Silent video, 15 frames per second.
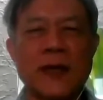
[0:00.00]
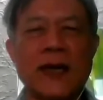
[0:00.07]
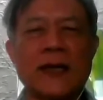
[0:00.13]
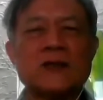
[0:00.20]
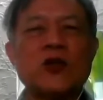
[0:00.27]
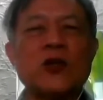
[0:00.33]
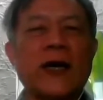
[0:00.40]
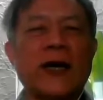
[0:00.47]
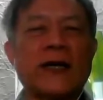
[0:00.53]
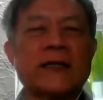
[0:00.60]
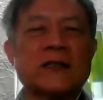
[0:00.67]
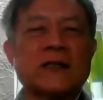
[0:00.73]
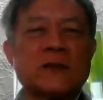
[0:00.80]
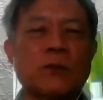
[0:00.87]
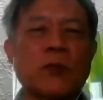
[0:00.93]
actually
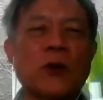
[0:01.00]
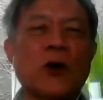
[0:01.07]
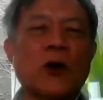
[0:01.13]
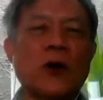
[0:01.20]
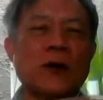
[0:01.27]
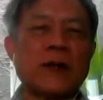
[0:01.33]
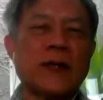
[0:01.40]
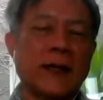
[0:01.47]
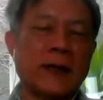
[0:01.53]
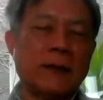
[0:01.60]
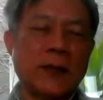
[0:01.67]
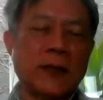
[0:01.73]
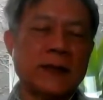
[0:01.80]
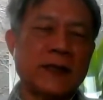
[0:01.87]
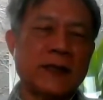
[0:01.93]
explore their ability.
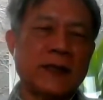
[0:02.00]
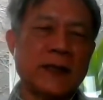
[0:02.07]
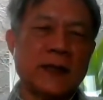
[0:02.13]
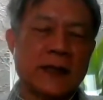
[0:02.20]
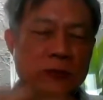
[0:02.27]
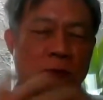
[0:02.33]
That's why